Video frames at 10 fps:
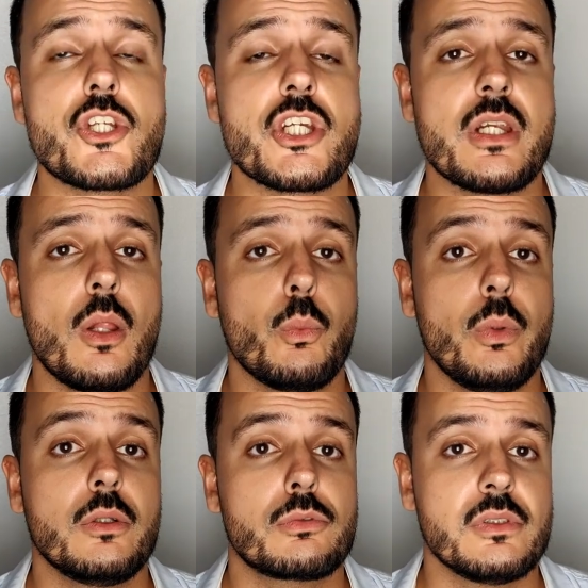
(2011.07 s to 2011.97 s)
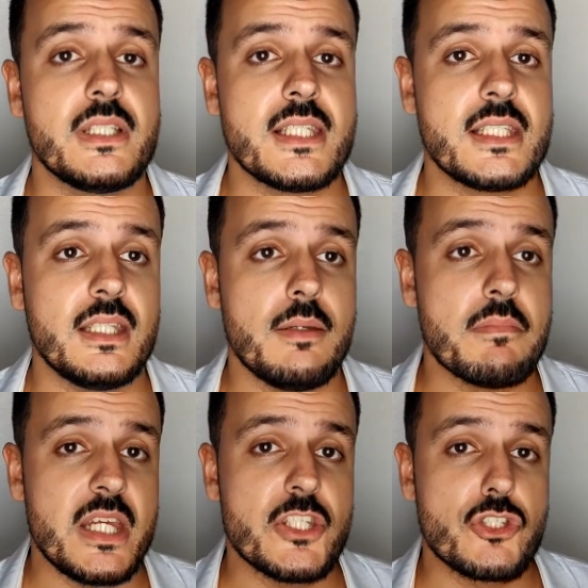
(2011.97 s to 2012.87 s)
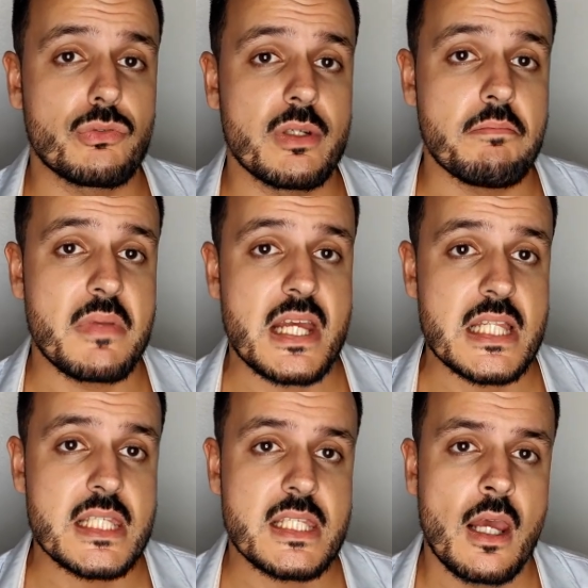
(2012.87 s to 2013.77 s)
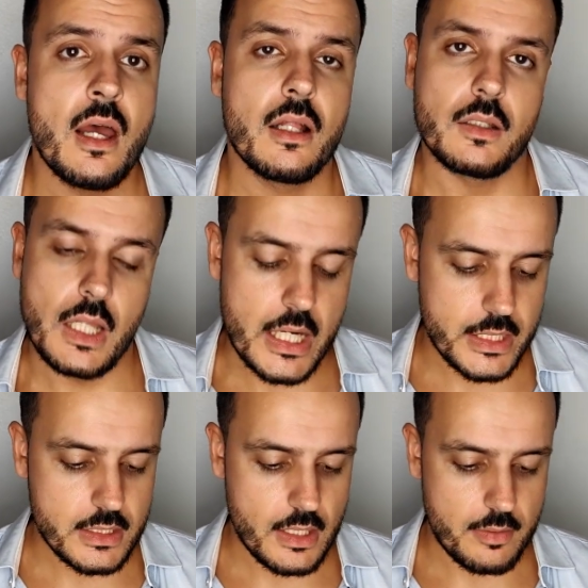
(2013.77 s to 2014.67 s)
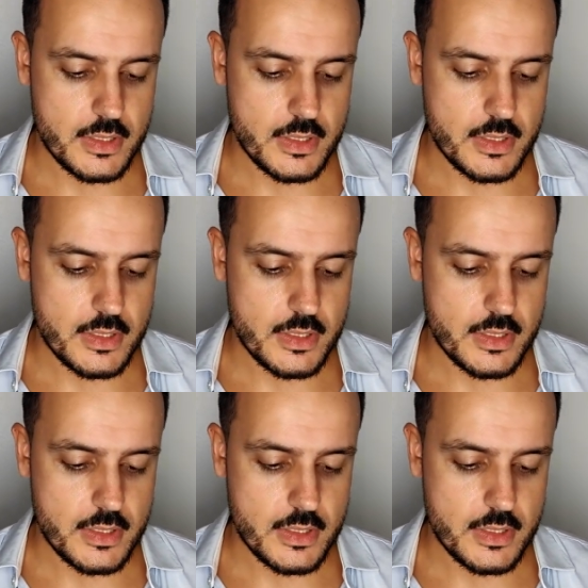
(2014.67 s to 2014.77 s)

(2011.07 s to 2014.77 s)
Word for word: what Chanel will release in the mainstream men's line.